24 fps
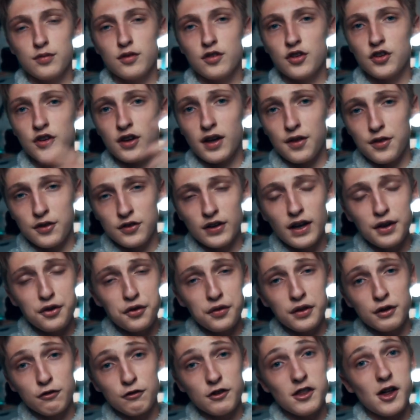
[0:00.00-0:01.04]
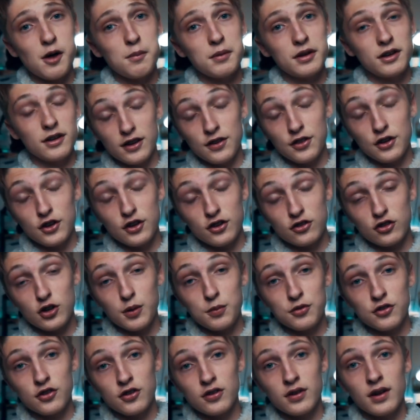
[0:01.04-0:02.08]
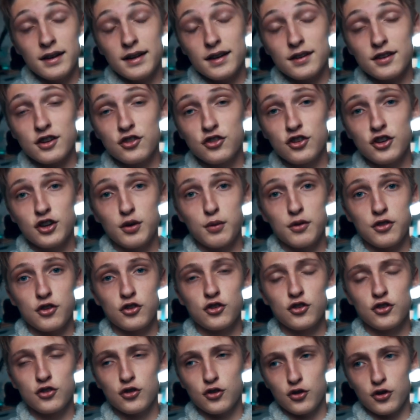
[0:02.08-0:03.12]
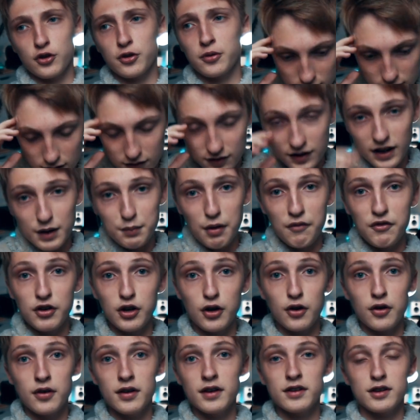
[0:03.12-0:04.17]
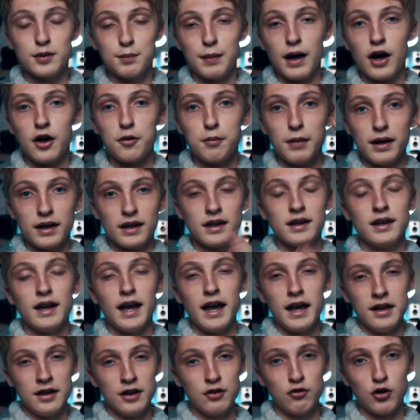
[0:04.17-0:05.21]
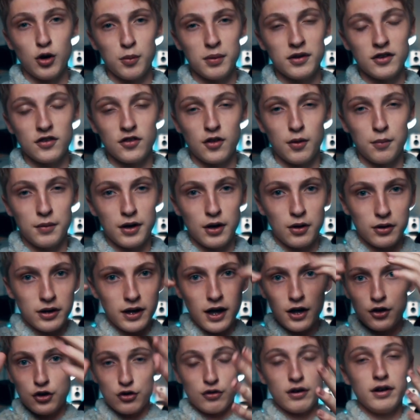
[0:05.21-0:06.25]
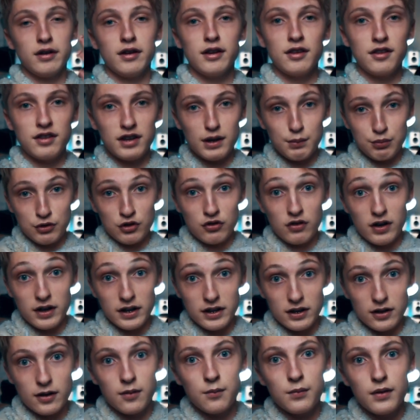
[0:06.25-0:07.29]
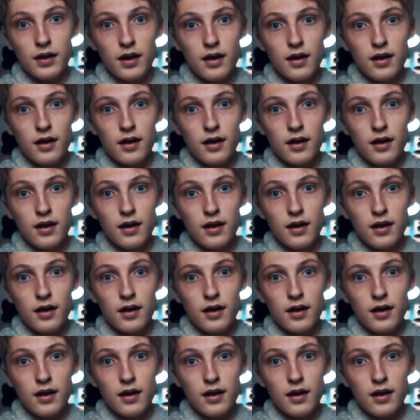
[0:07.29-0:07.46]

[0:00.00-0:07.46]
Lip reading: So yeah, the download link for that will be in the description, and let's continue with the tutorial. So say my video is about making Aidin Robbins thumbnail, yeah I know right, Inception right here.